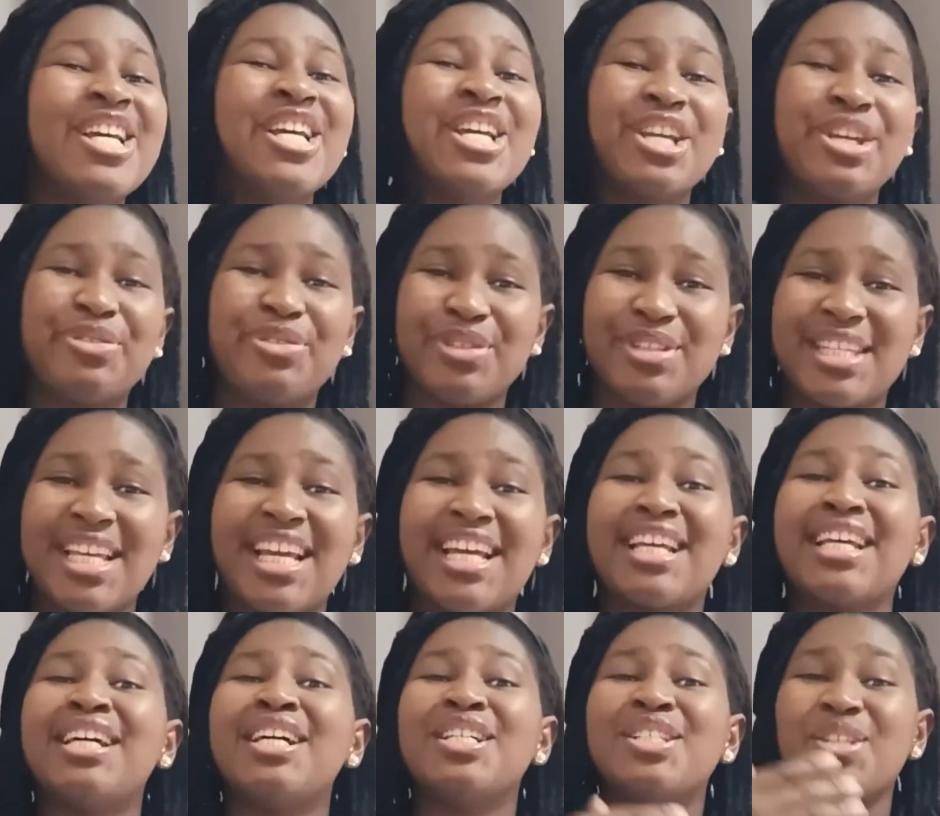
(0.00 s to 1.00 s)
if you
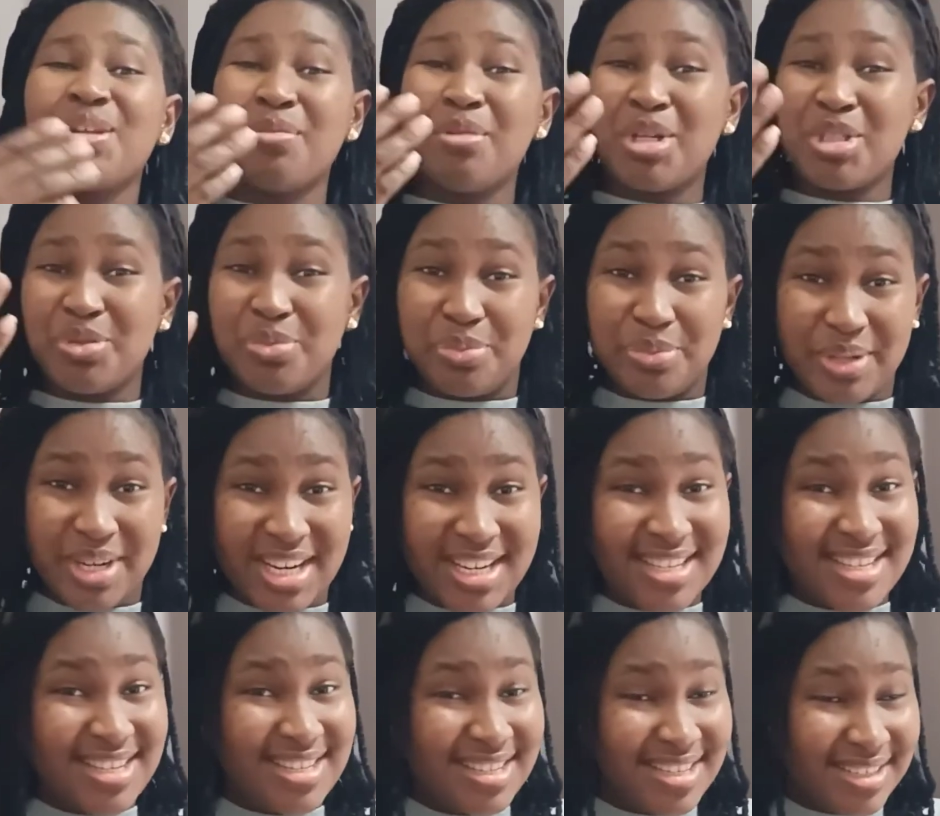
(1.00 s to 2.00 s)
take so much
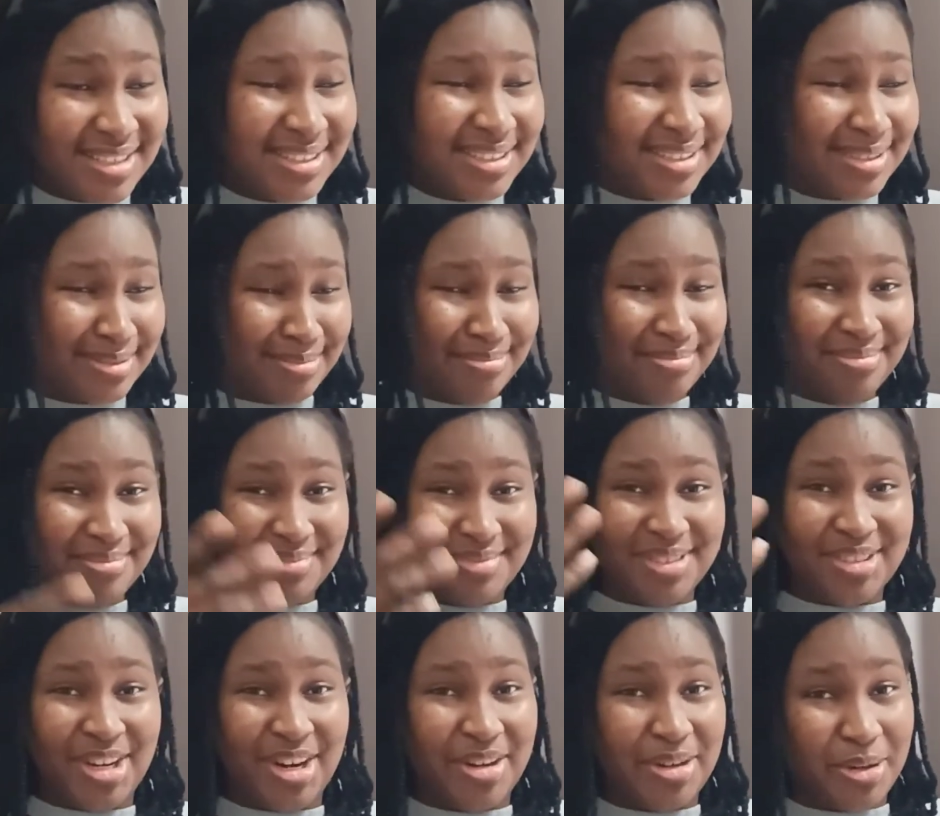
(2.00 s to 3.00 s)
breaks
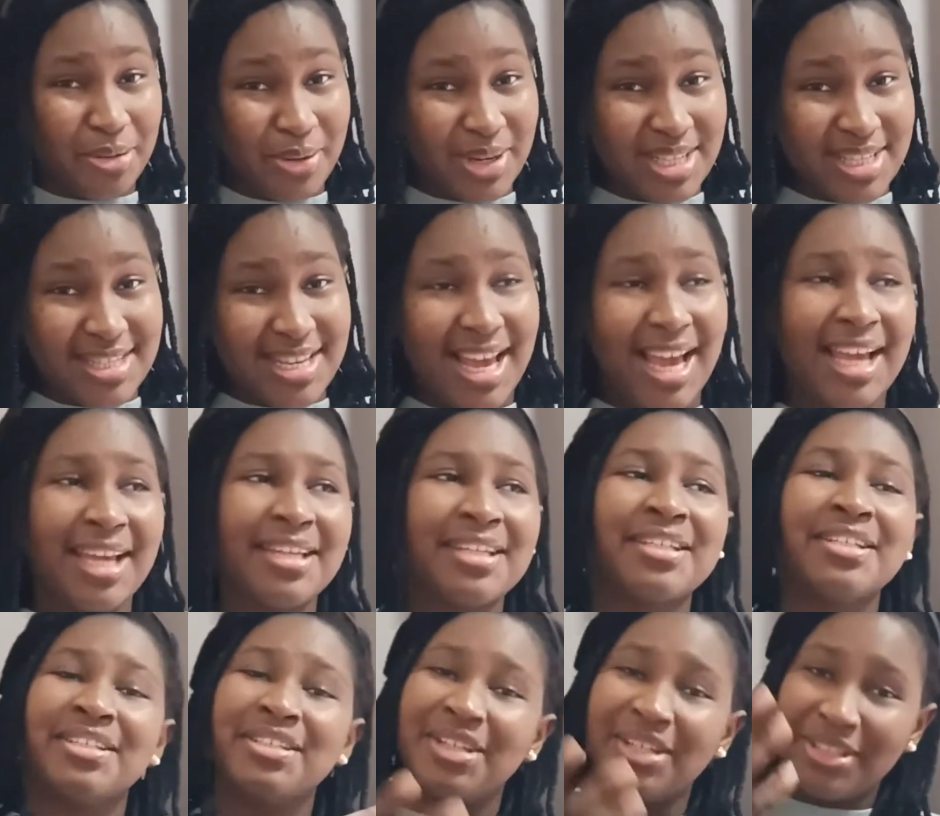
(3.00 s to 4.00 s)
during winter,
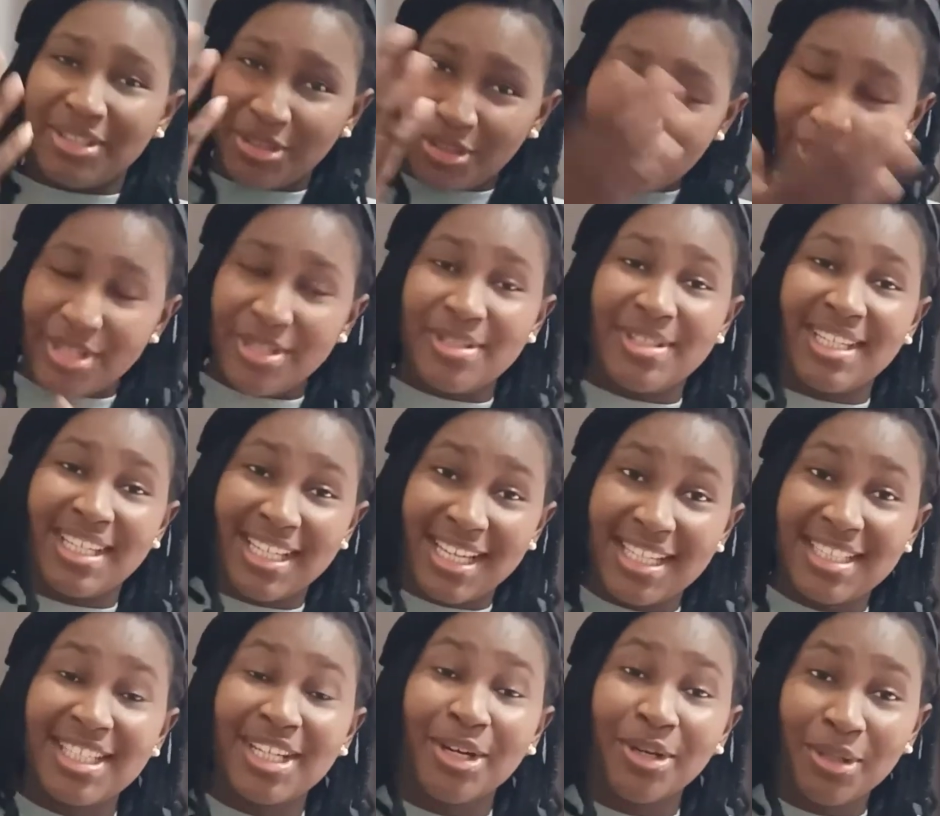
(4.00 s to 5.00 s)
you're going to
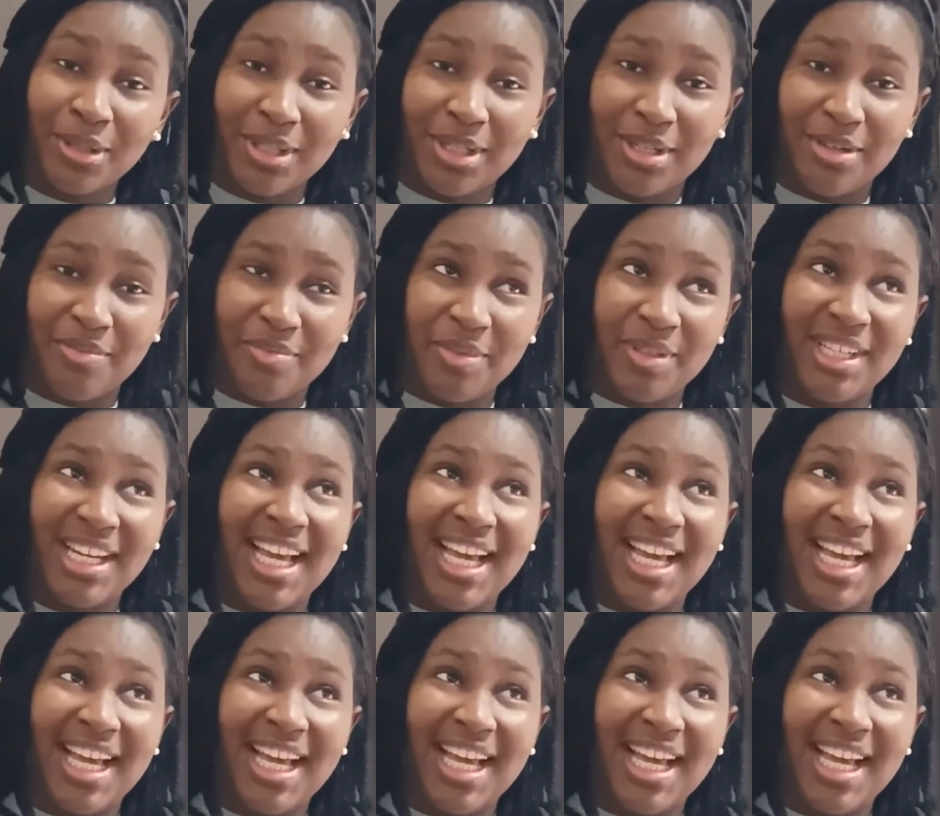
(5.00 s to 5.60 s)
get a whole lot of bill.